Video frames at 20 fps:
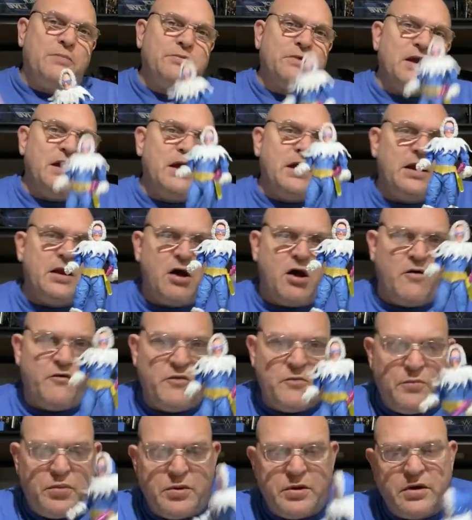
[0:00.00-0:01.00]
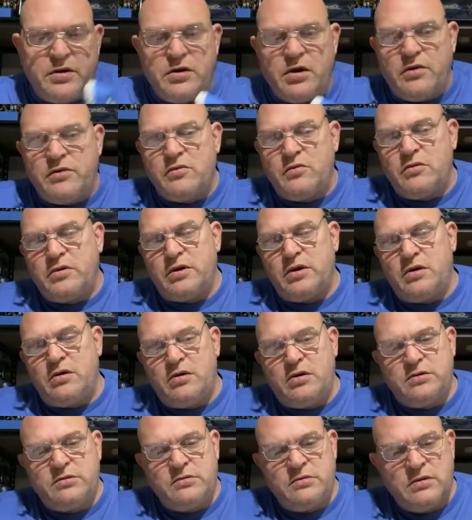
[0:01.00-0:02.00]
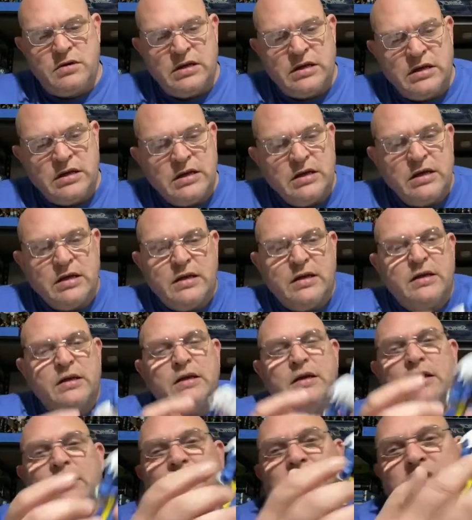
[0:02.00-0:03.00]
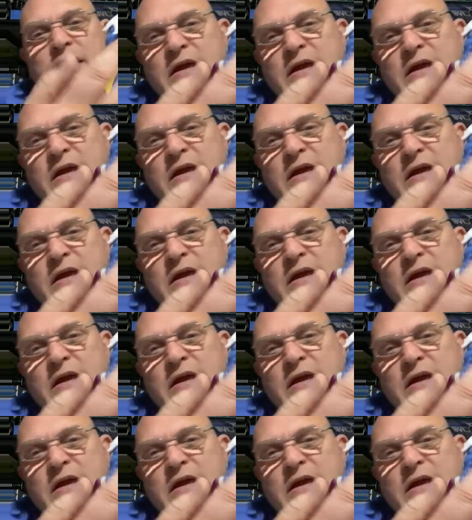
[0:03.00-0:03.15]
the head off and put another one on, they